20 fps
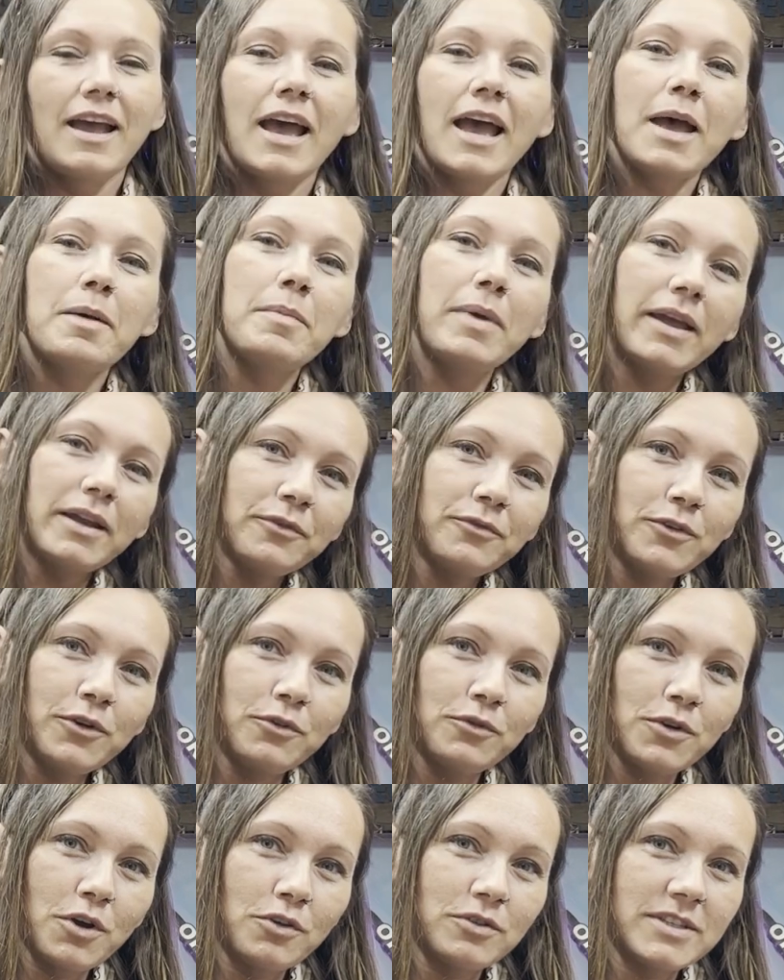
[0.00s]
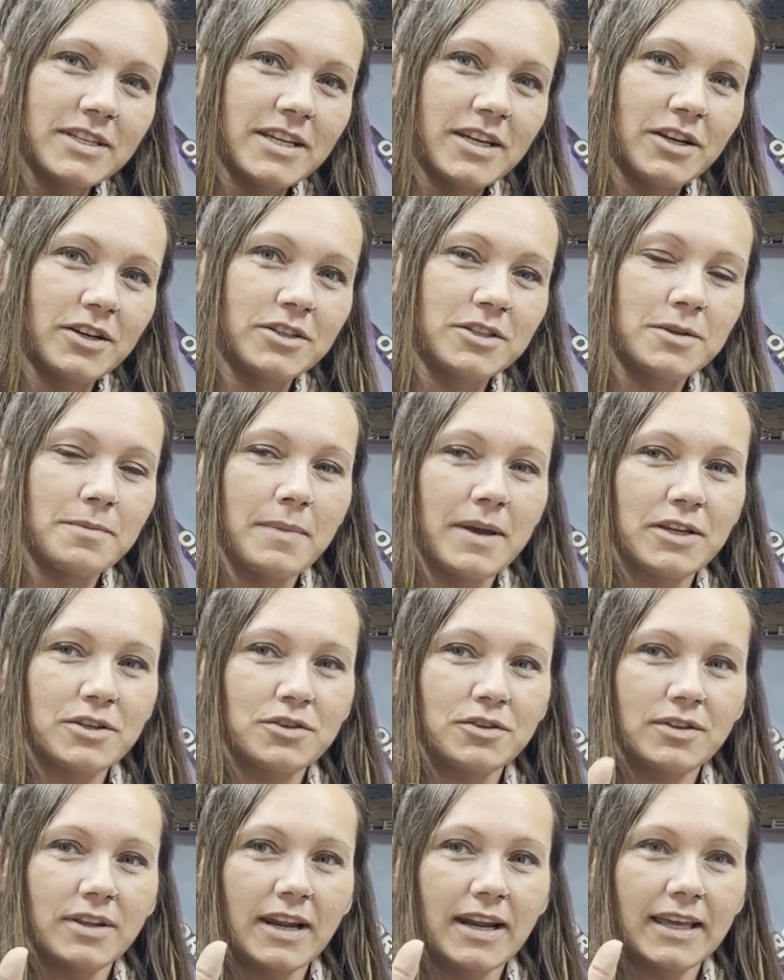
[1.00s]
I made a few notes here to make
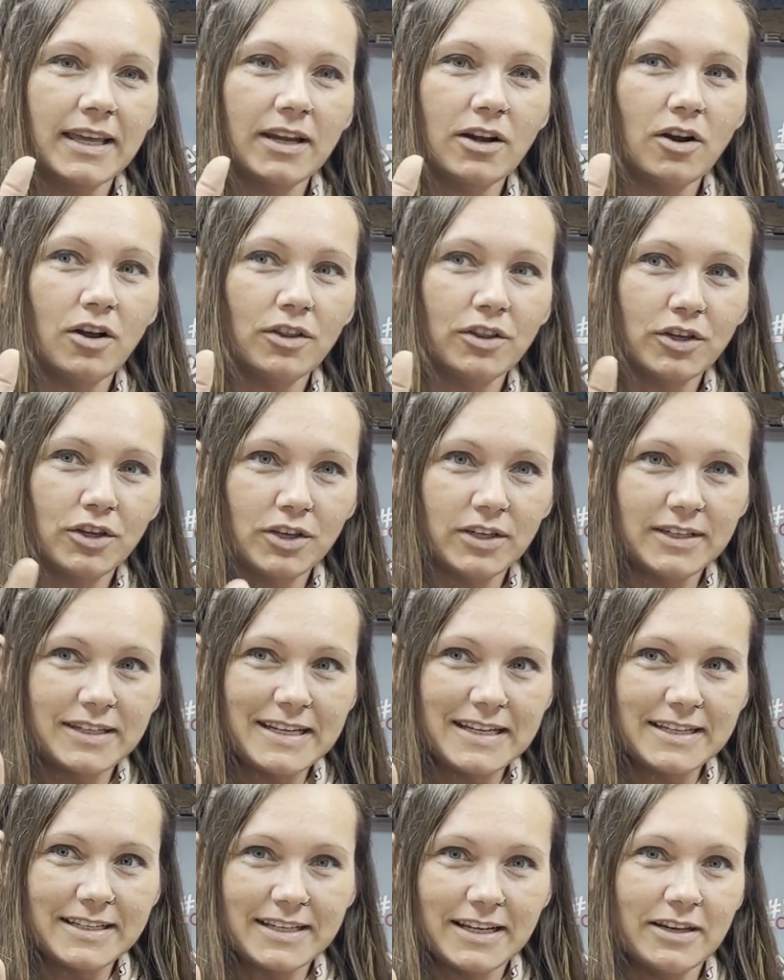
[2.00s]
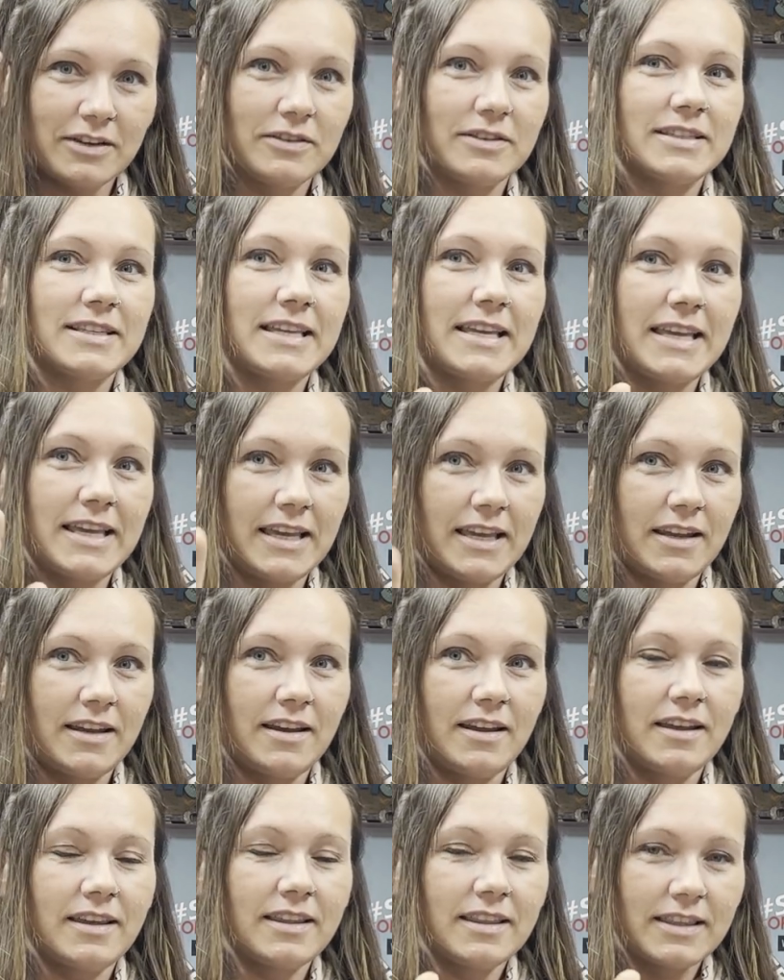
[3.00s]
sure that I get all the good details
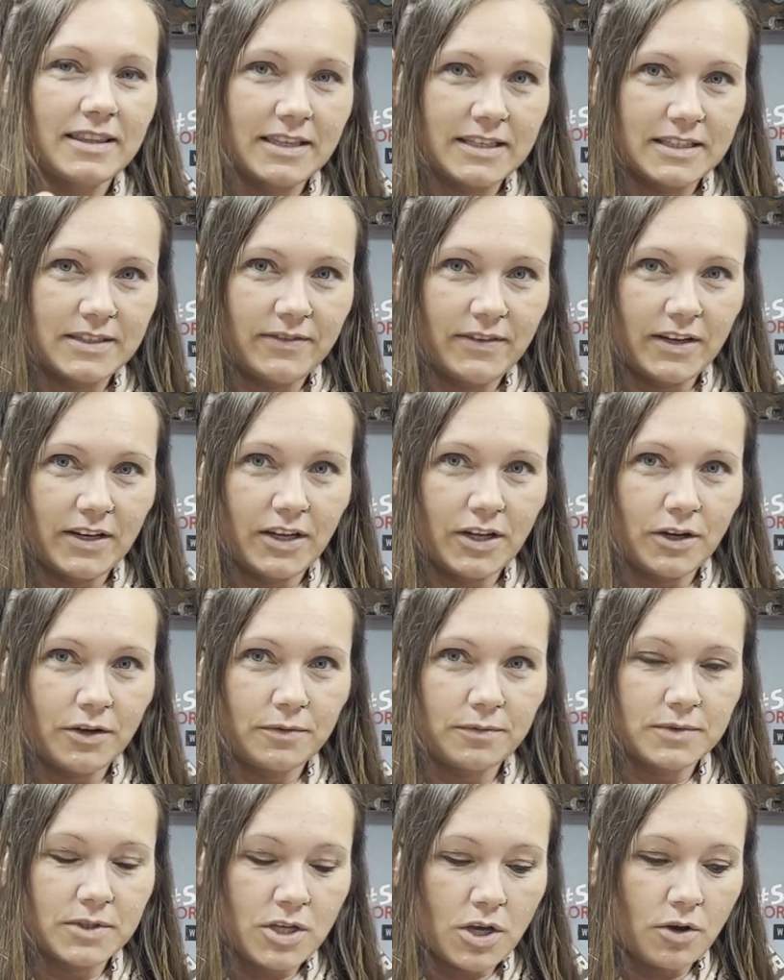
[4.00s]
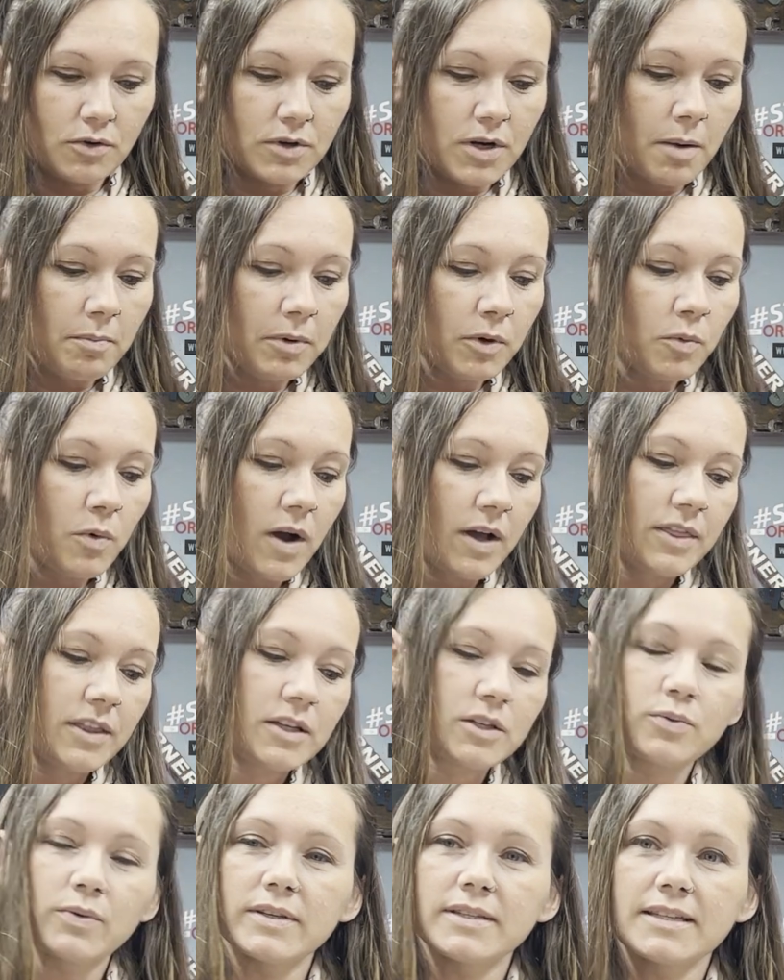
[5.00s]
in this video. So, number 1, the
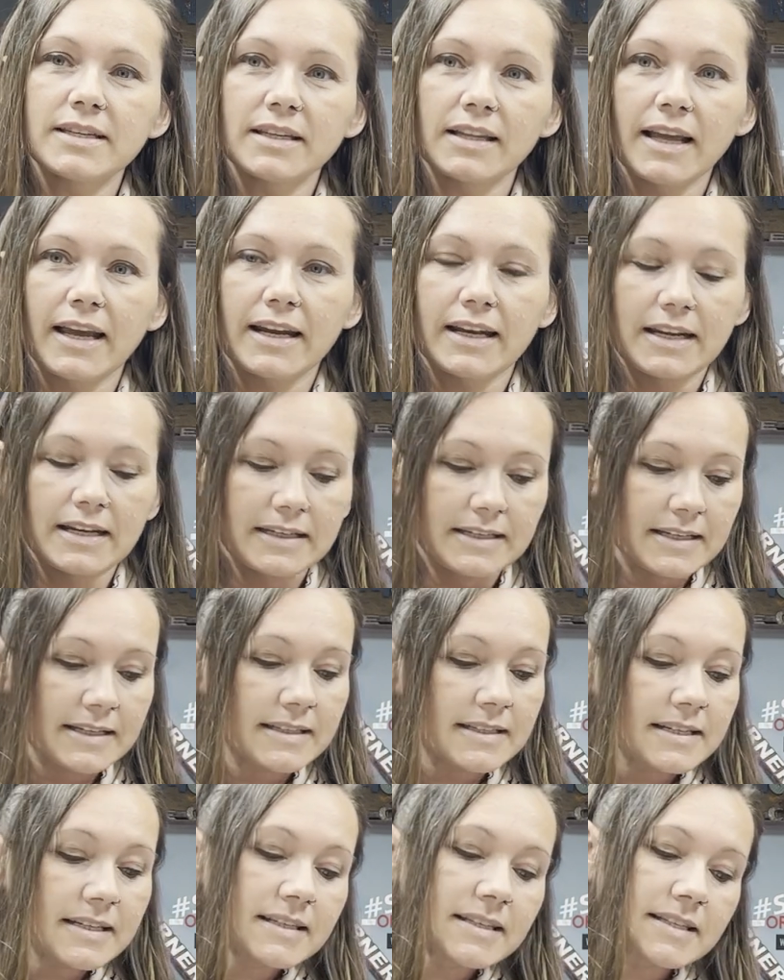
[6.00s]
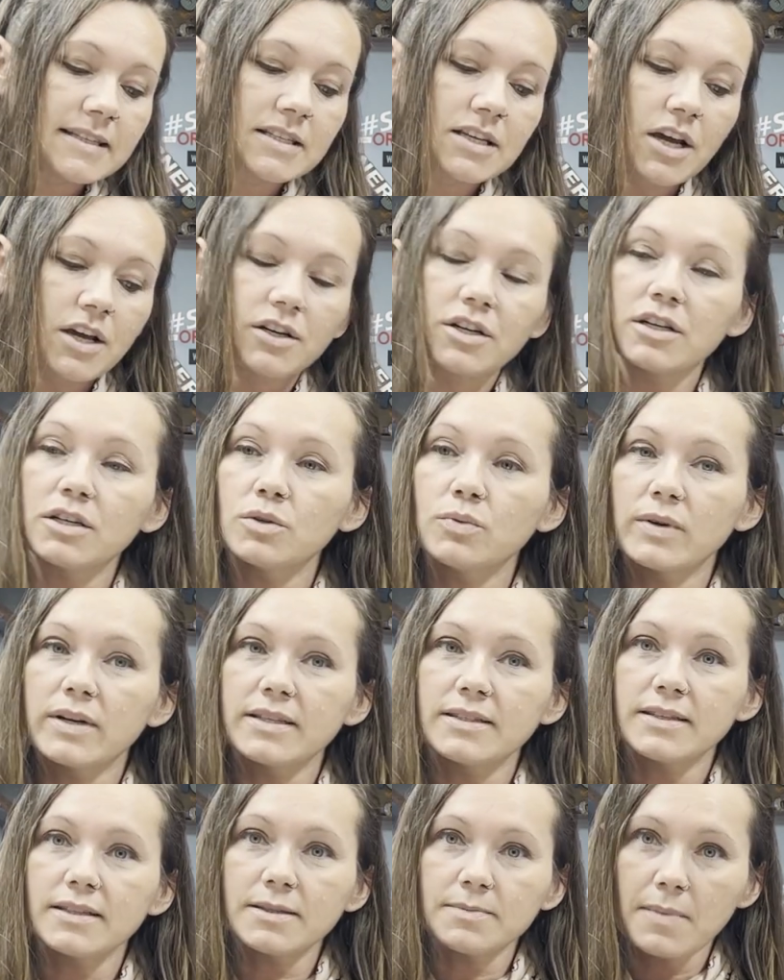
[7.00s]
Twisted Lady. Distance is
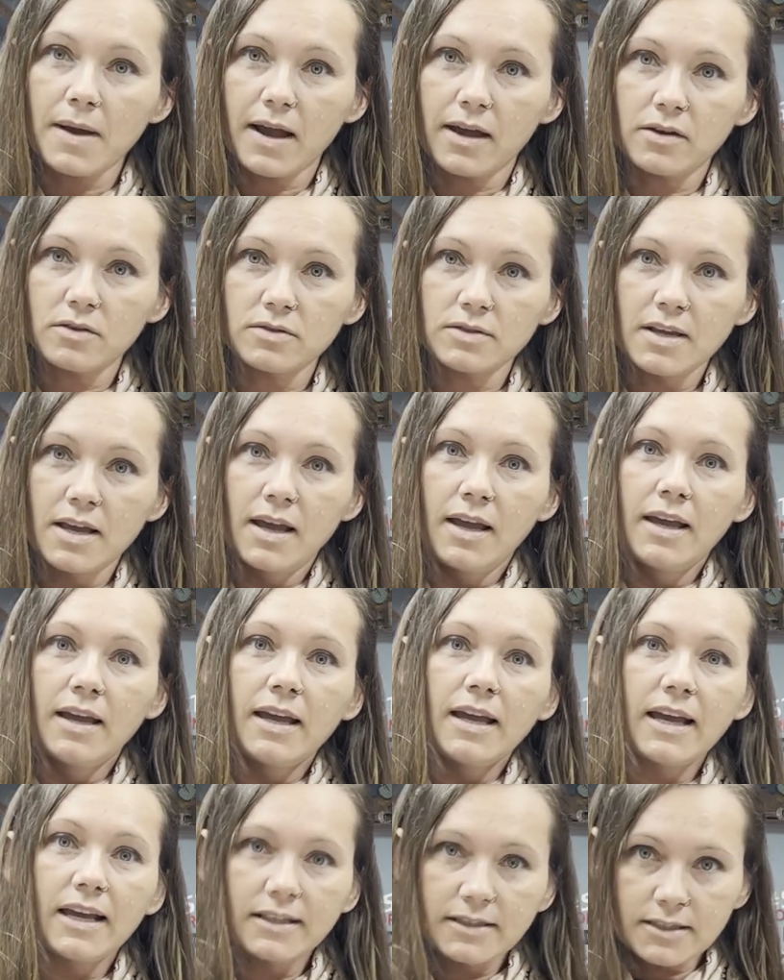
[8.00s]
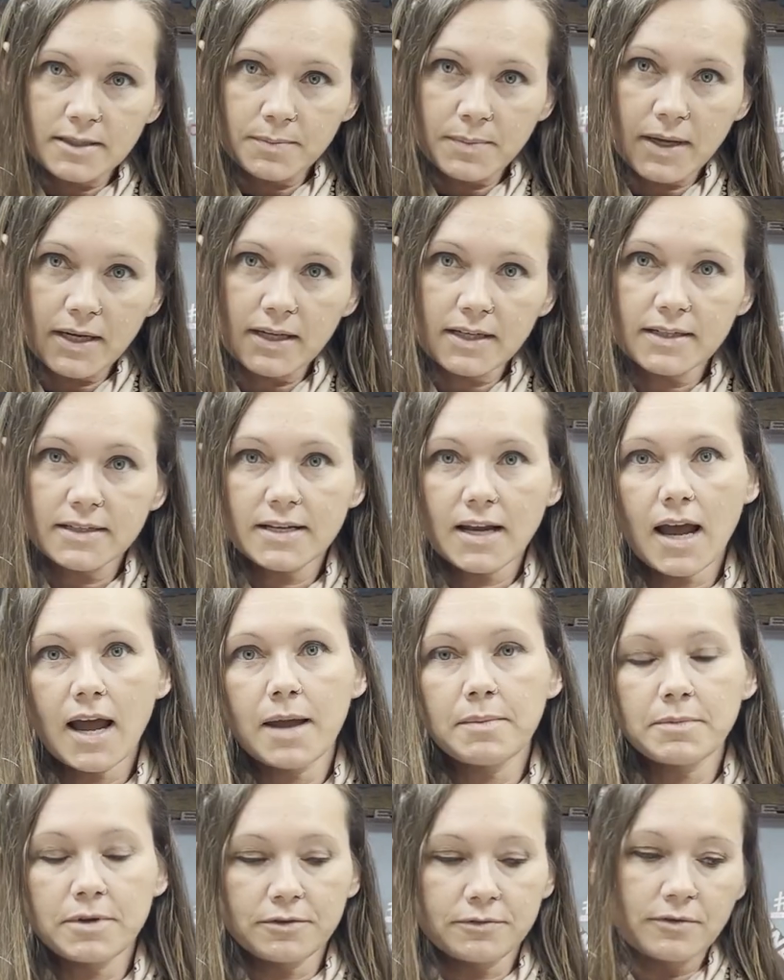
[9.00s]
126 miles. Estimated
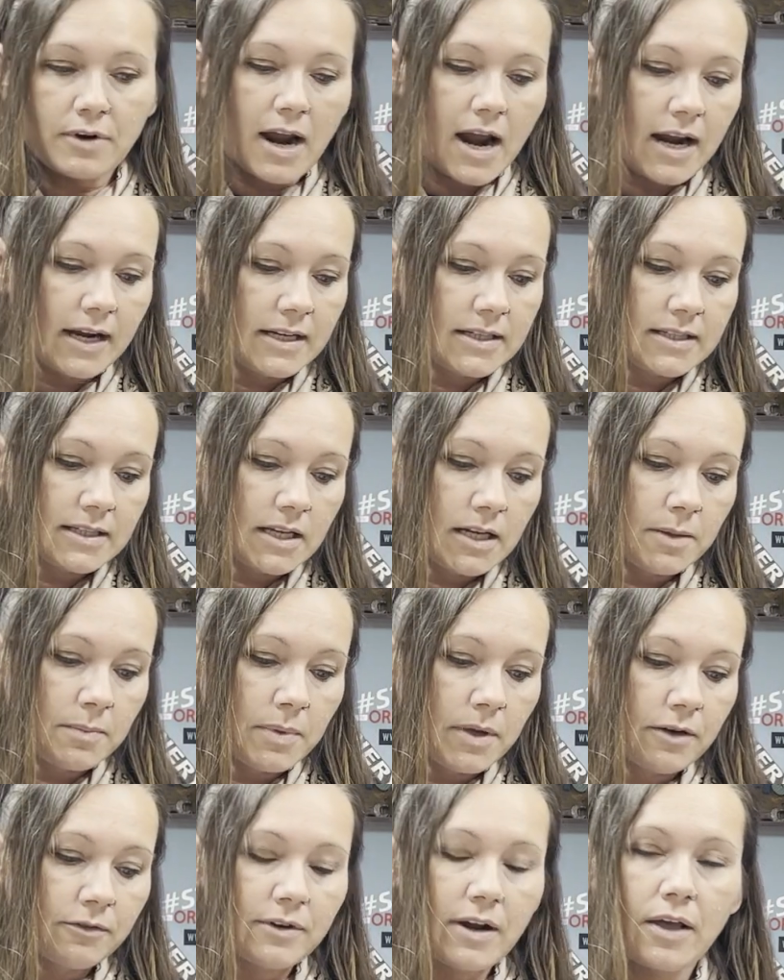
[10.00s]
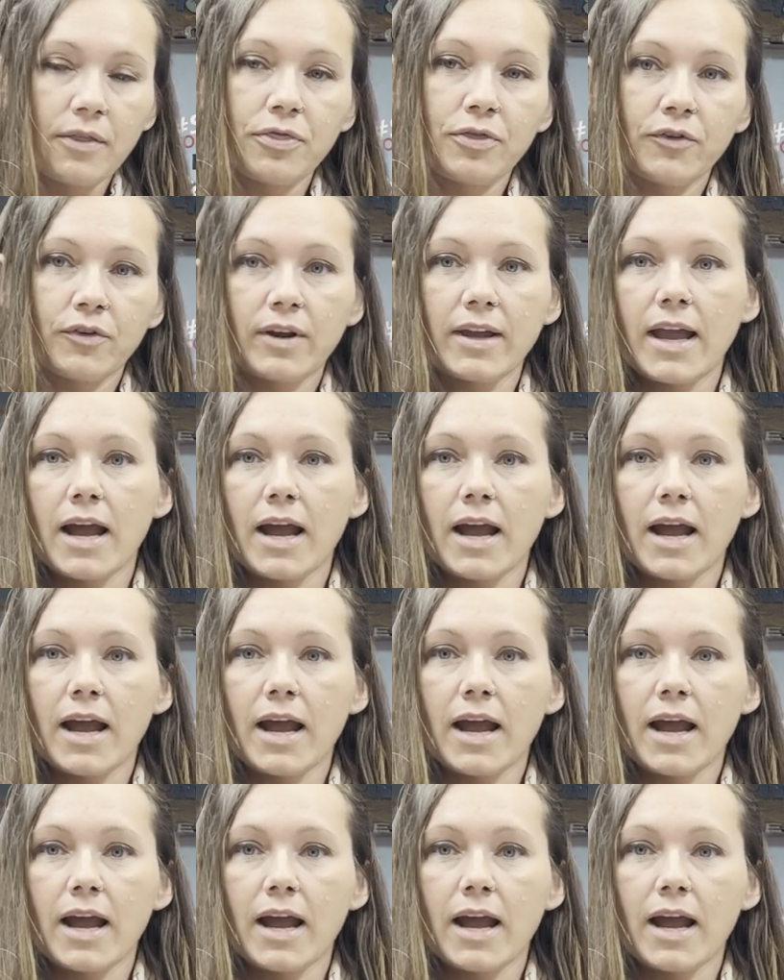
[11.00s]
time to ride is going to be around 3